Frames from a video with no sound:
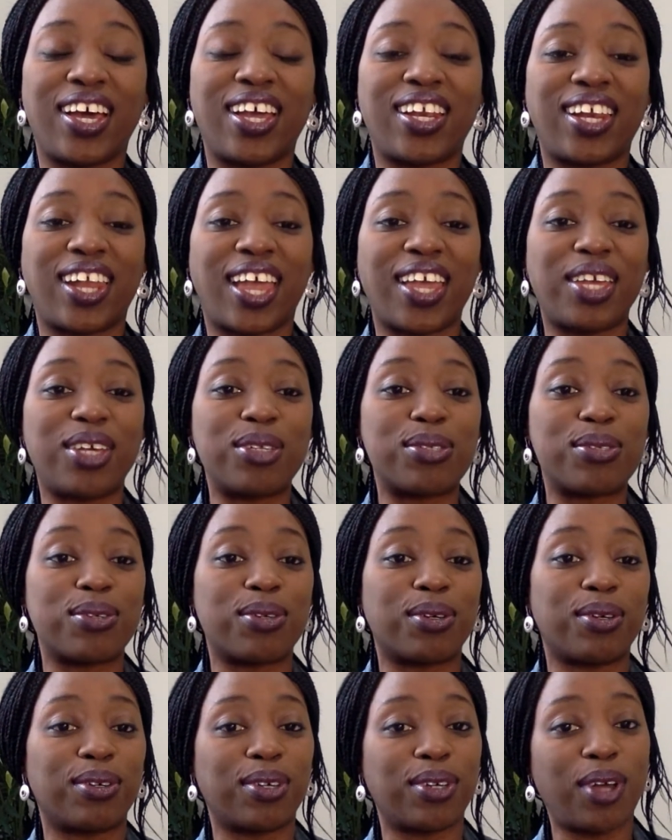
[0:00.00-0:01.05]
I'd like you
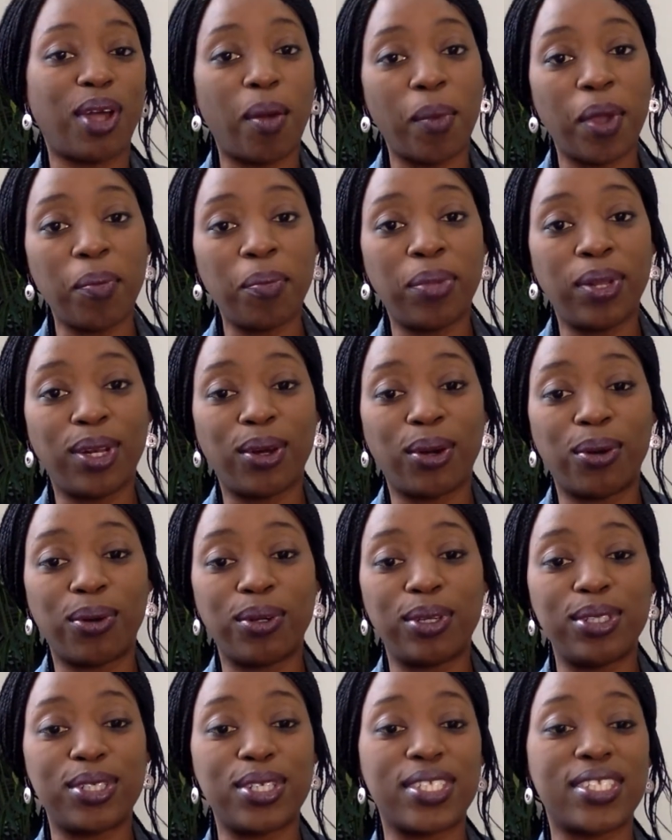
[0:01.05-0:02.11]
to comment
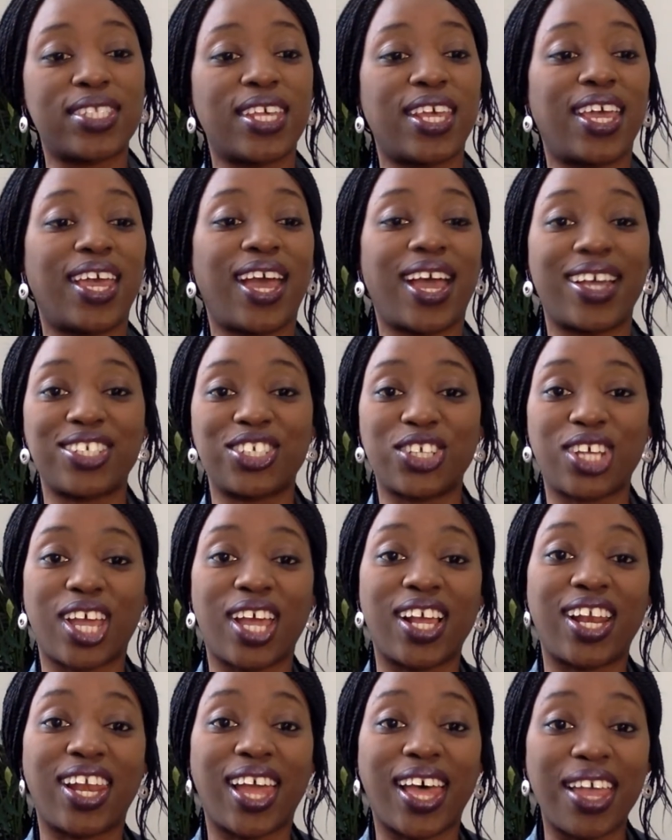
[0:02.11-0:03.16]
below, just say
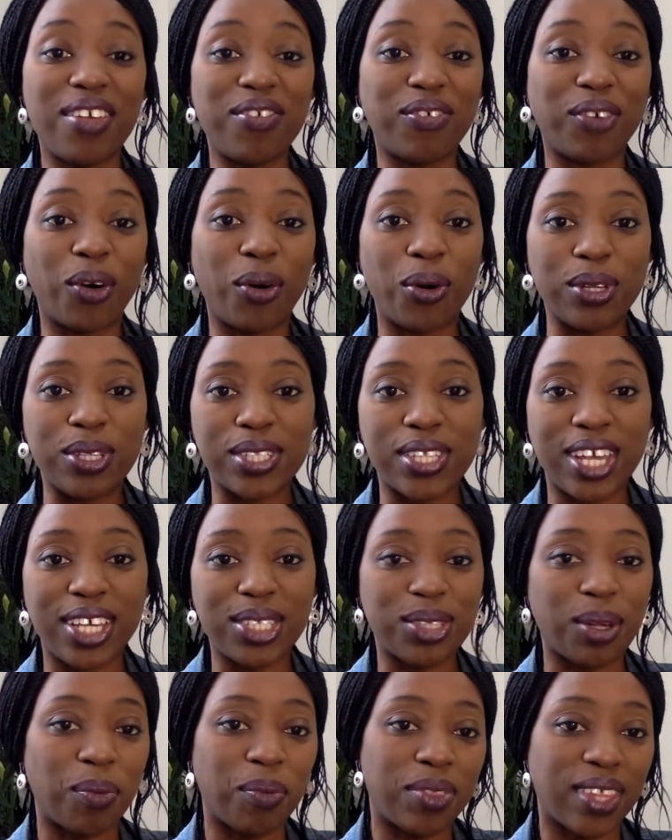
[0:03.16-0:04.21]
hashtag live or
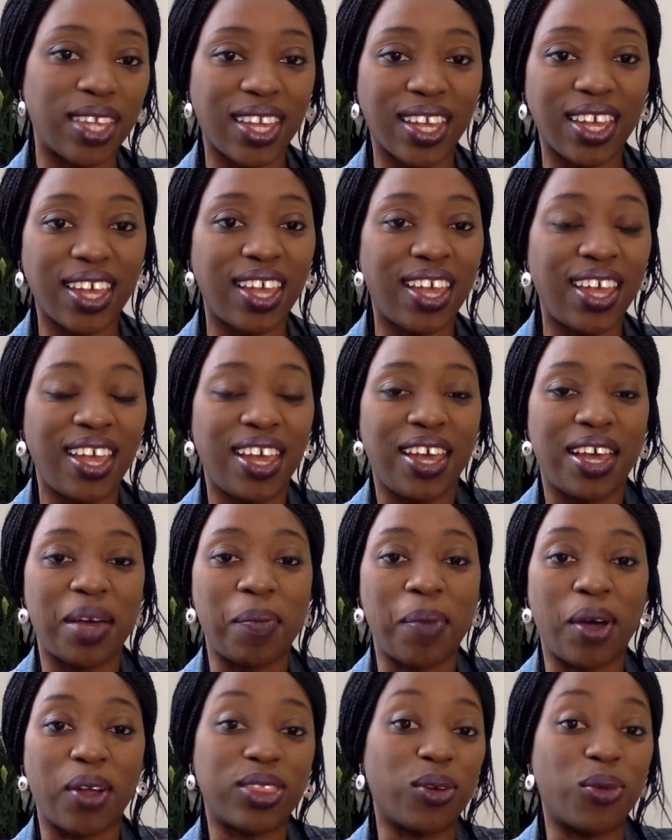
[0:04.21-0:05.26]
say something
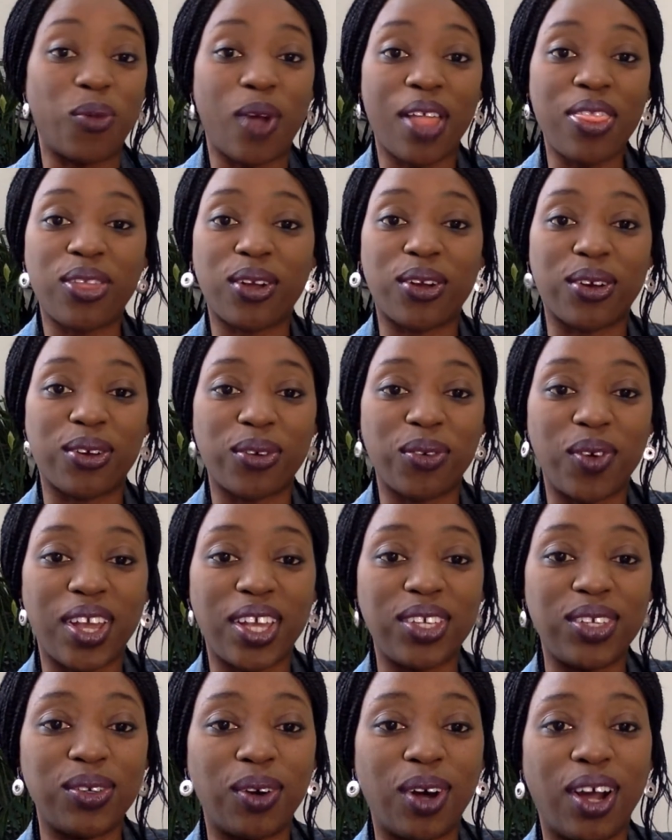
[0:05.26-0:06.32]
about the weather
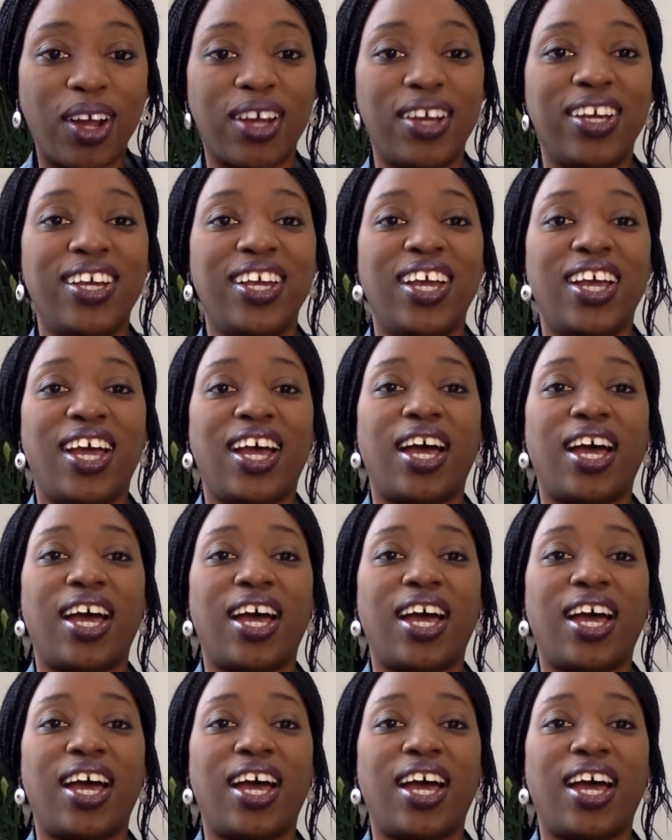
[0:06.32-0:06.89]
where you are.